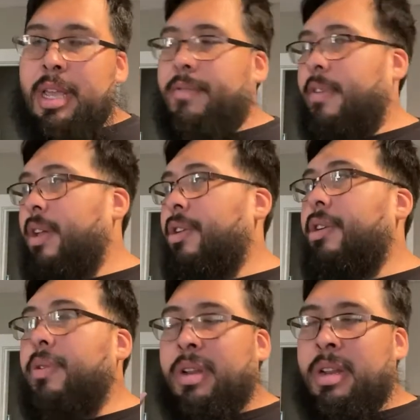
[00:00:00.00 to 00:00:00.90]
If not, you're
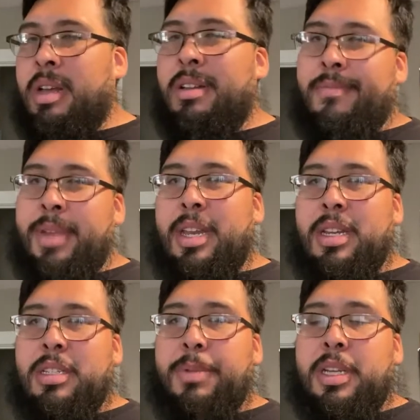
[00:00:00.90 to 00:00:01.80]
doing a lot of
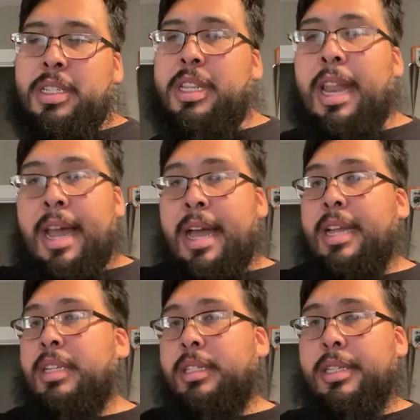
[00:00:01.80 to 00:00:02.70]
maintenance because the
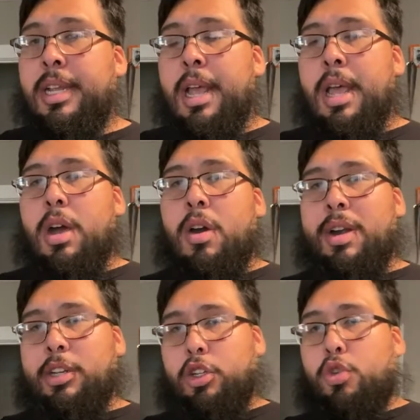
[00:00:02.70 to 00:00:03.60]
lines are
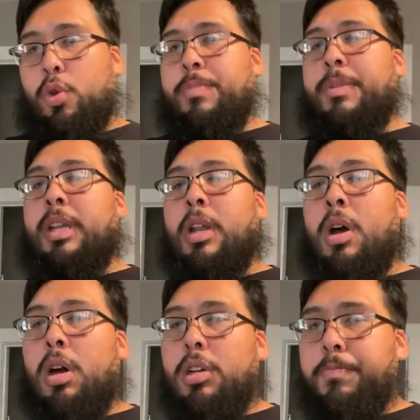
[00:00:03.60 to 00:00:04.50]
extremely
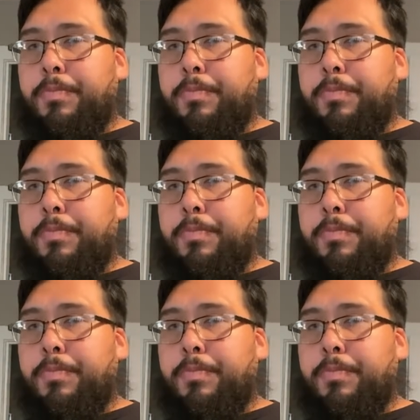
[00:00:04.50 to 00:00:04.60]
long,